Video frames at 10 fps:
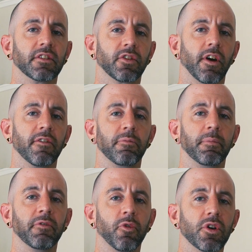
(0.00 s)
so I've
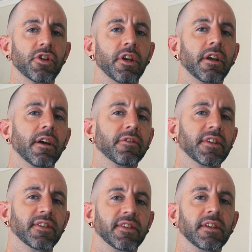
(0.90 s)
been fortunate enough
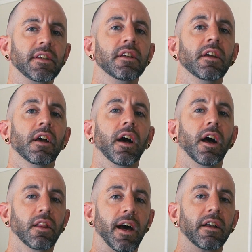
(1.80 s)
to see
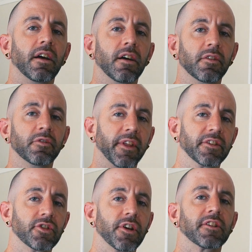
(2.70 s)
a lot of
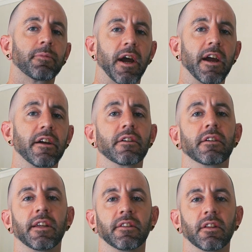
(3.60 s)
things transpire
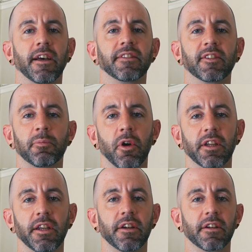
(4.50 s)
in the license
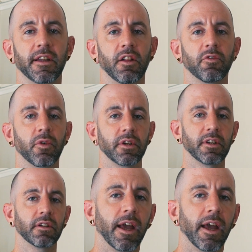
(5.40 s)
market here in California.